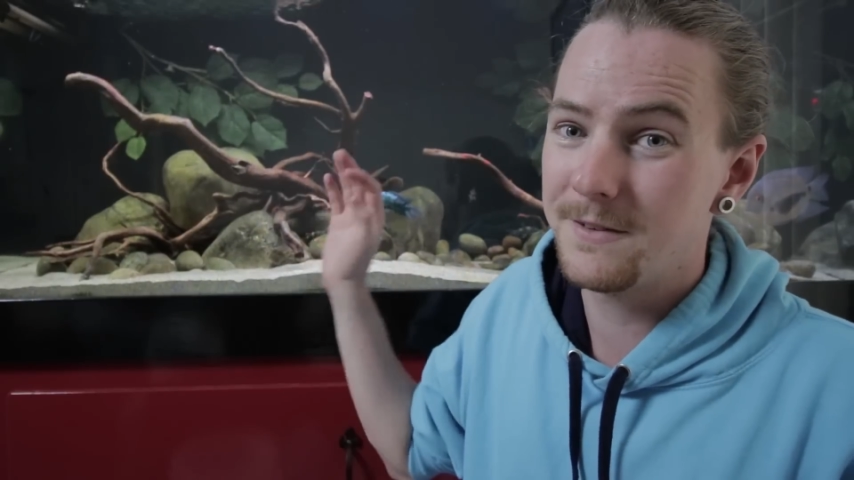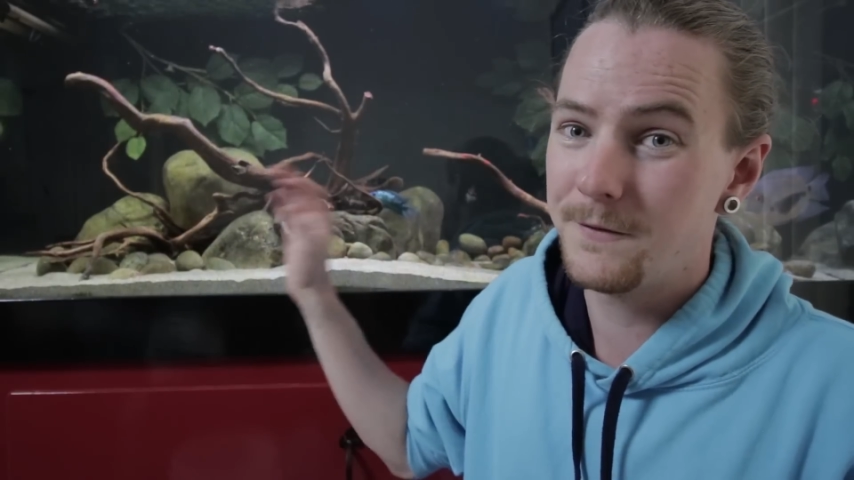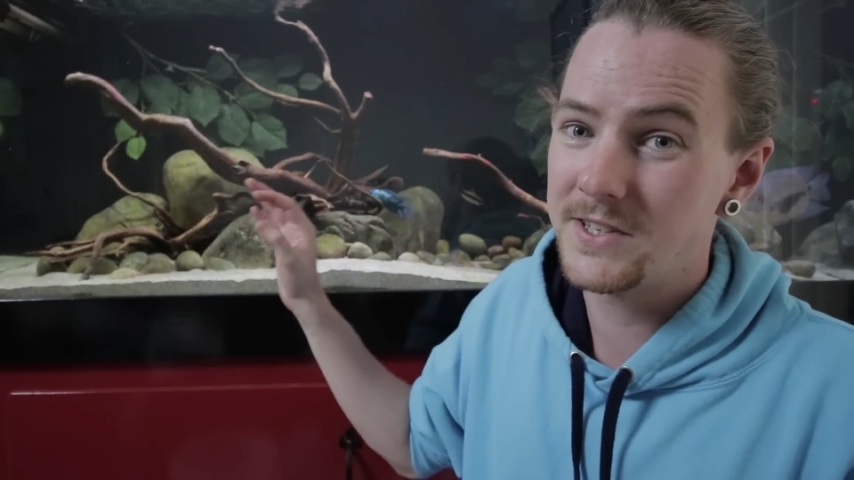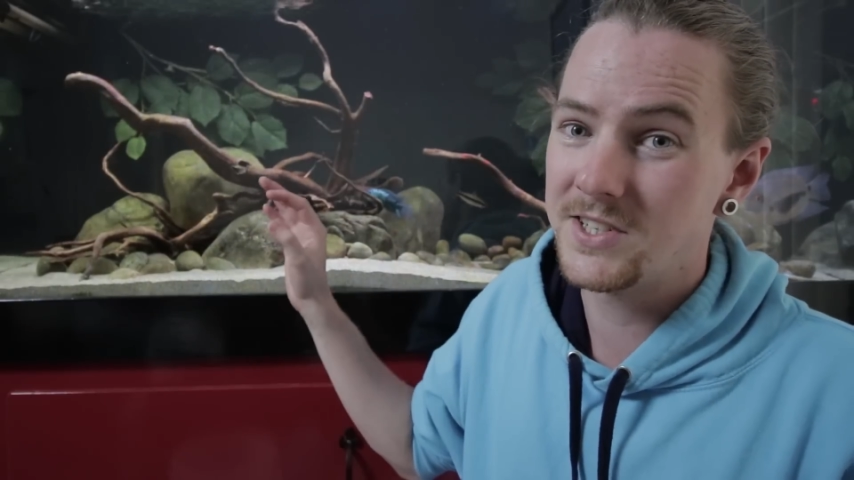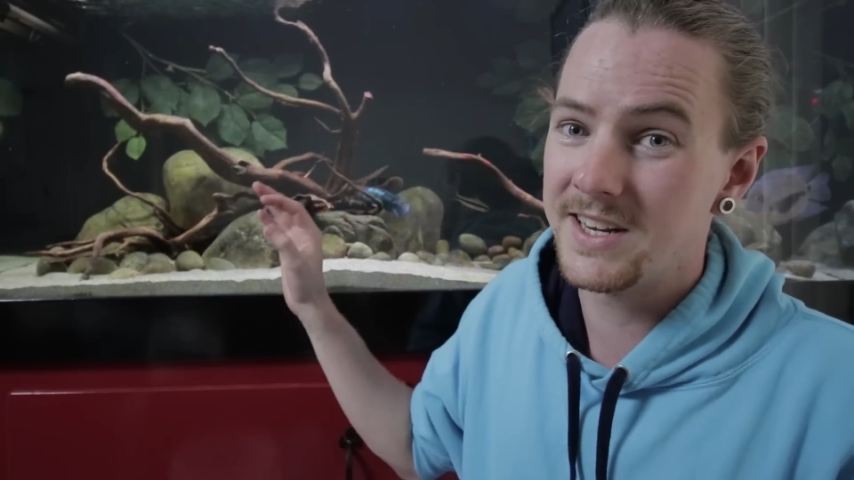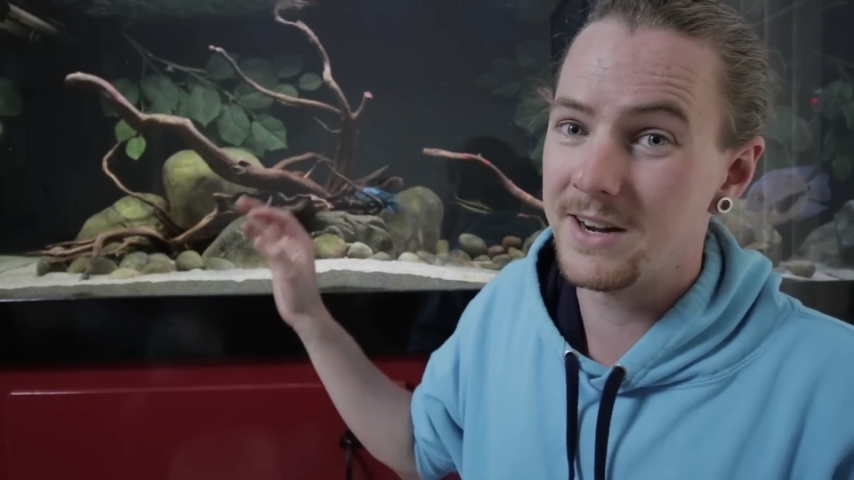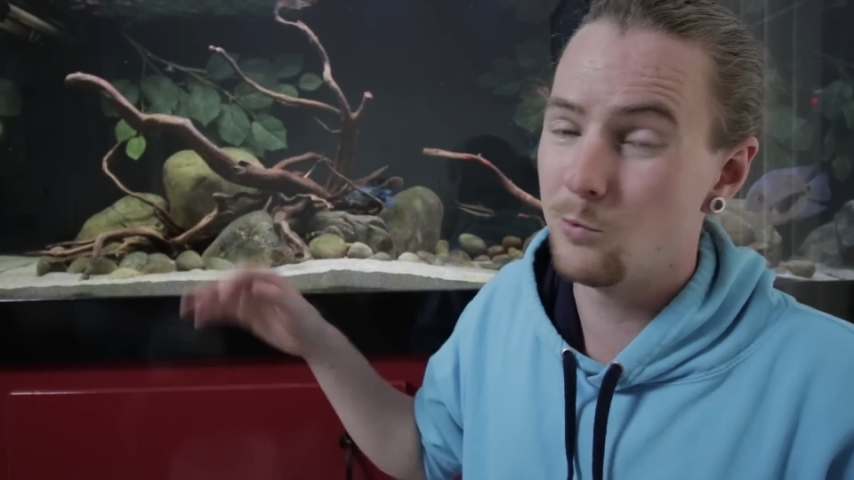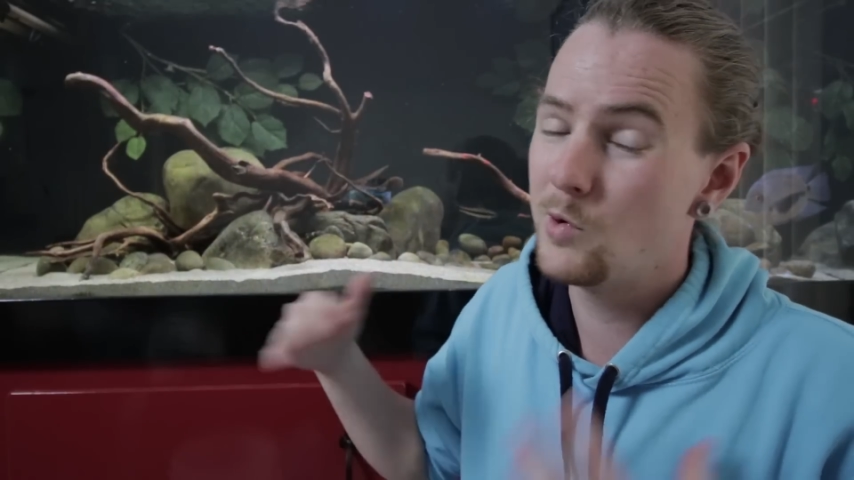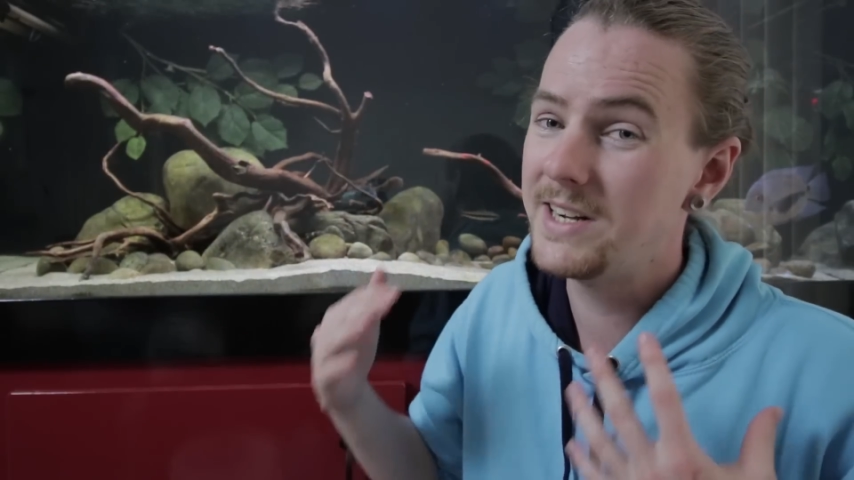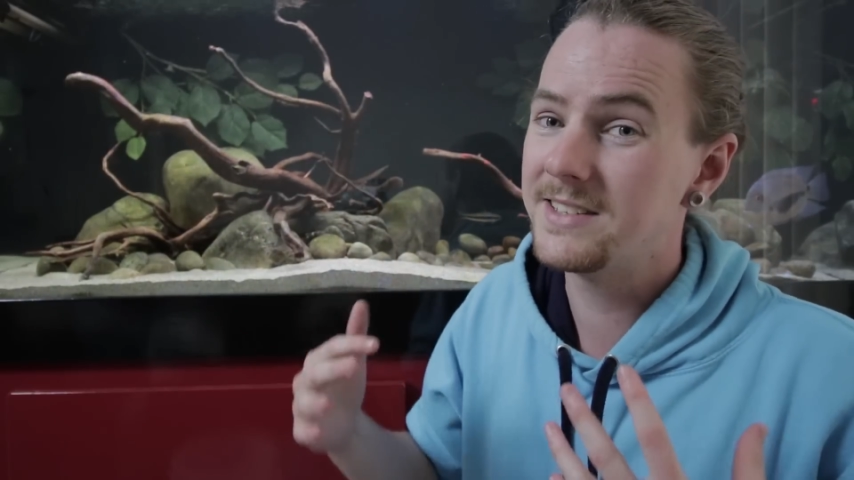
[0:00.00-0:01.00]
fish in here
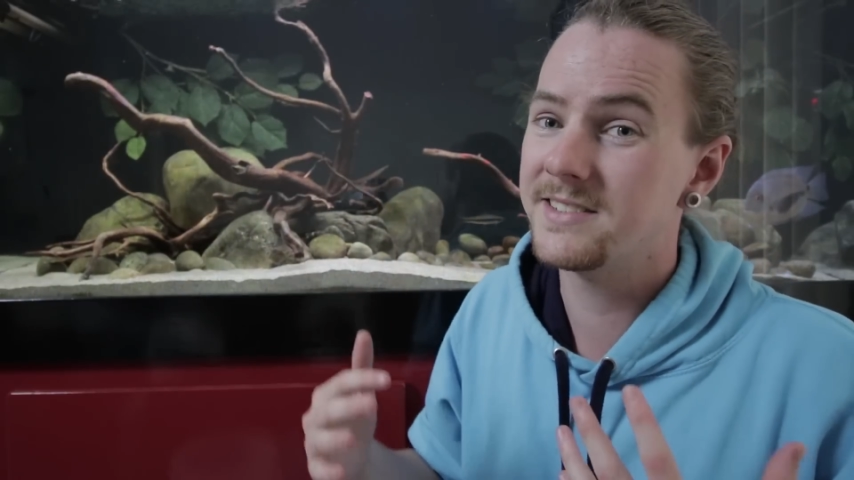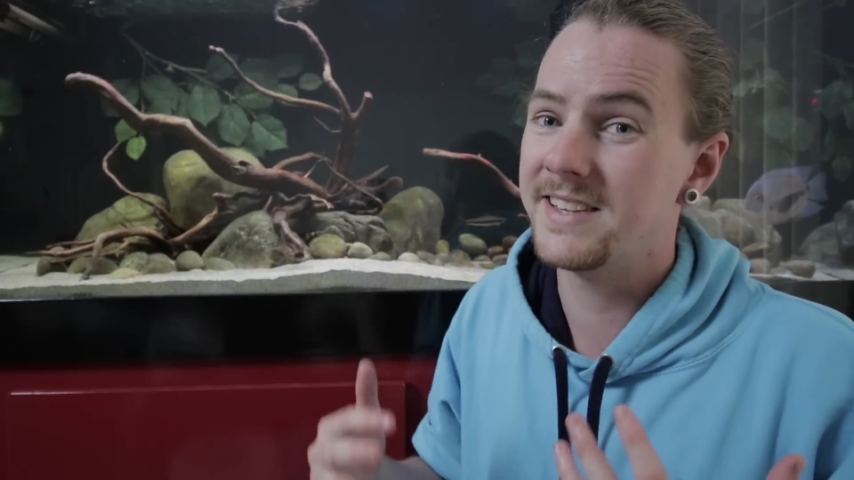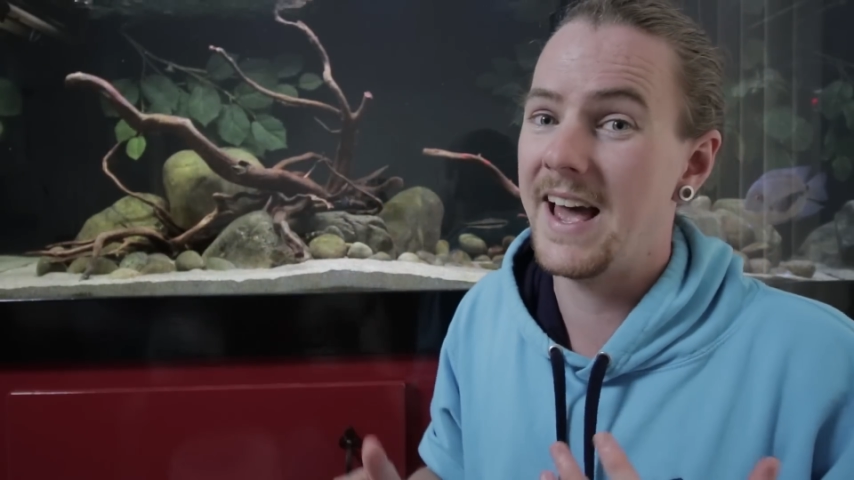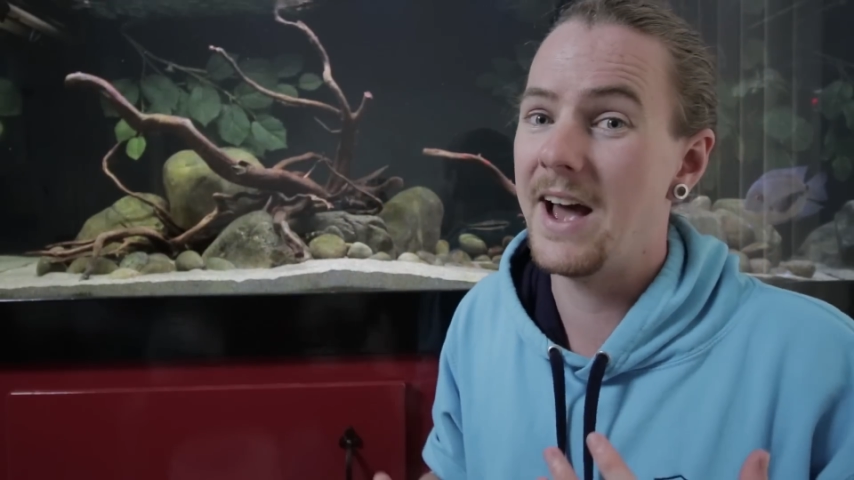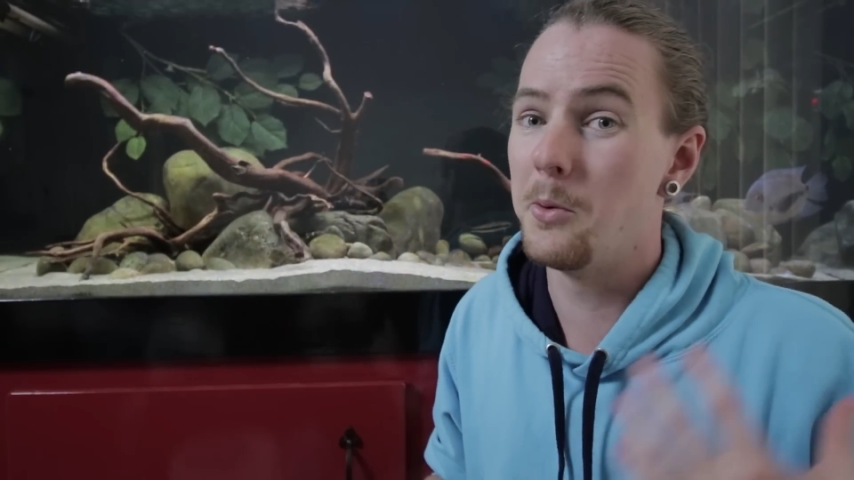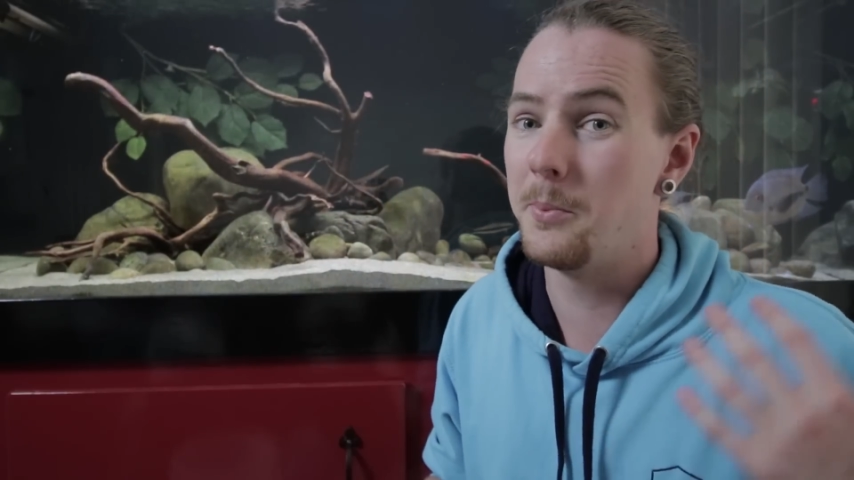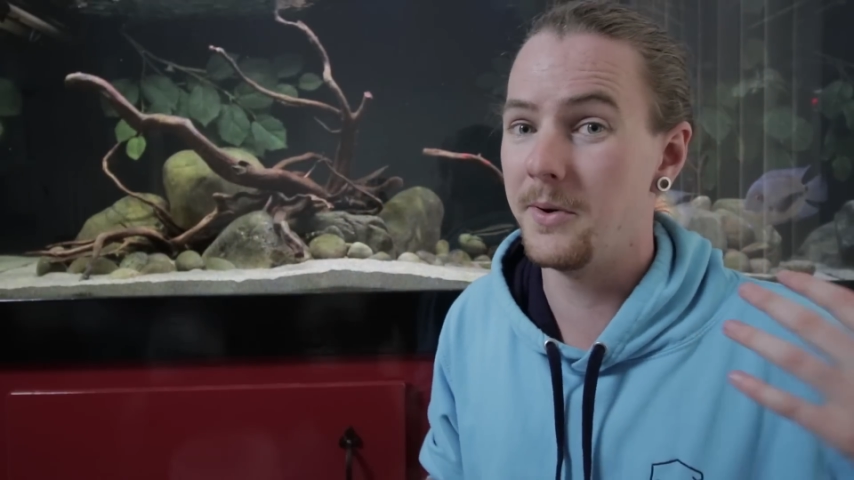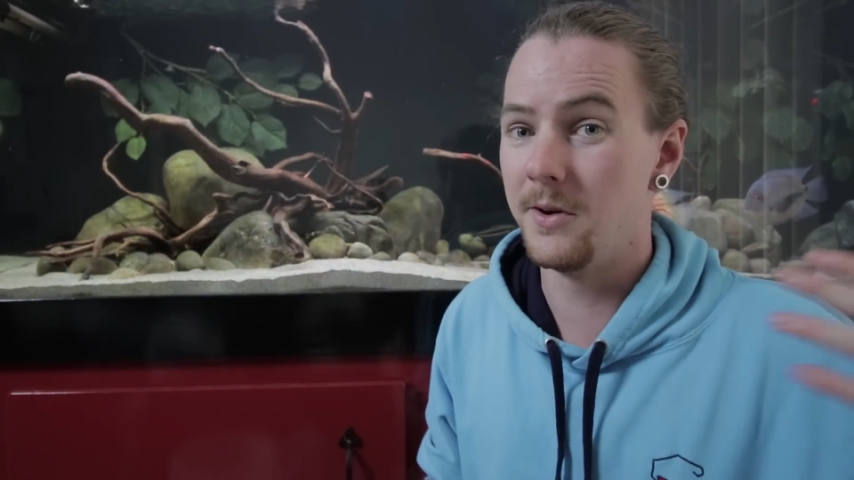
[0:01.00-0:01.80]
really doesn't help